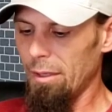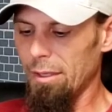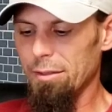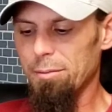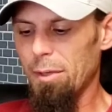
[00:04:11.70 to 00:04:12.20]
I
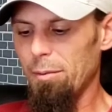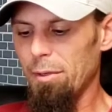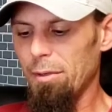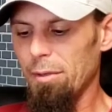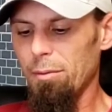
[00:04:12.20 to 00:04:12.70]
guess
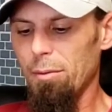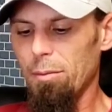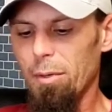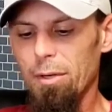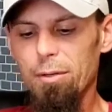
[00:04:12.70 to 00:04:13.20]
maybe it would
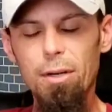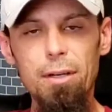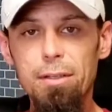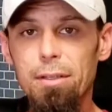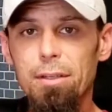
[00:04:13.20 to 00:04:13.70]
have been a good
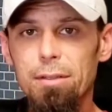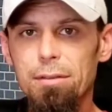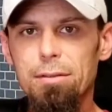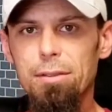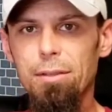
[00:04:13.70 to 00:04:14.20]
idea
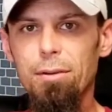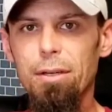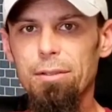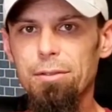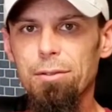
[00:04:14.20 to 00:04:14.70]
to go
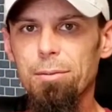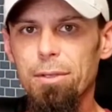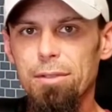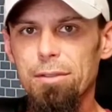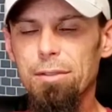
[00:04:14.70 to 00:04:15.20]
ahead and do,
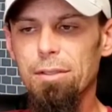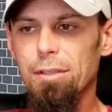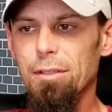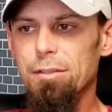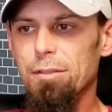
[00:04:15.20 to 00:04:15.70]
because it
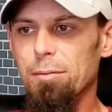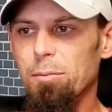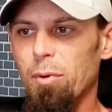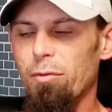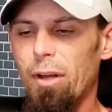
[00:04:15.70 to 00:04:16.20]
does
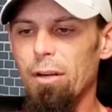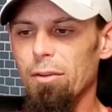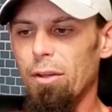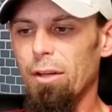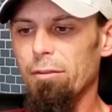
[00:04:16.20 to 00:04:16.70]
provide a
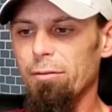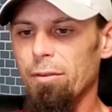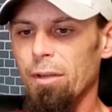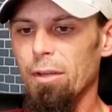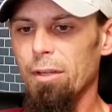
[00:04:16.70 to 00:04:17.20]
lot of
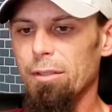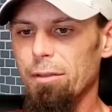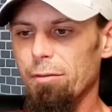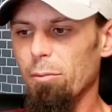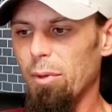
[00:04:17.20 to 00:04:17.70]

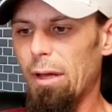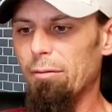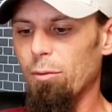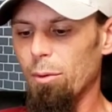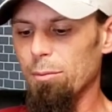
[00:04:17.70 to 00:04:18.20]
different
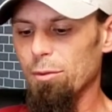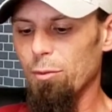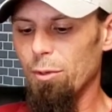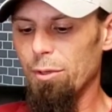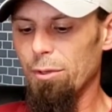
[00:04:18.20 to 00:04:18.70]
platforms
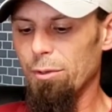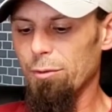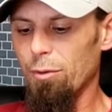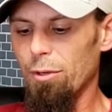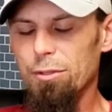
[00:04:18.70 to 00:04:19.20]
for you
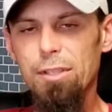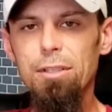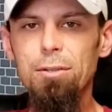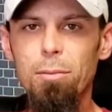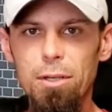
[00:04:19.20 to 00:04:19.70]
as far as
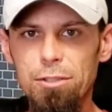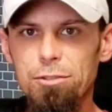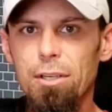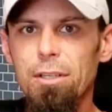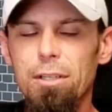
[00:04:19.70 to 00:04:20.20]
getting your money
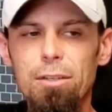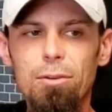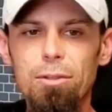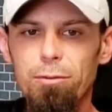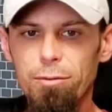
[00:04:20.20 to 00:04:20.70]
straight, getting
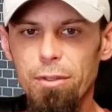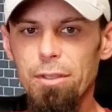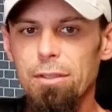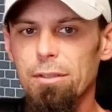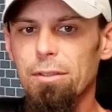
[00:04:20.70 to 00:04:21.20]
on your
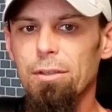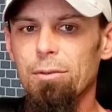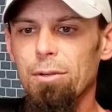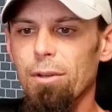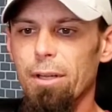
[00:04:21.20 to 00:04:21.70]
feet, you
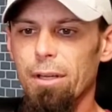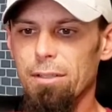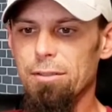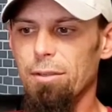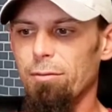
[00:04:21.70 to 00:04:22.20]
know, and all that
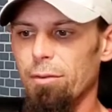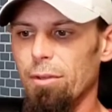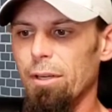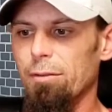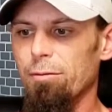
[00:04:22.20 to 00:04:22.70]
kind of stuff with
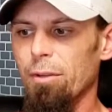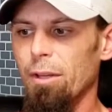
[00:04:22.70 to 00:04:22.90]
life.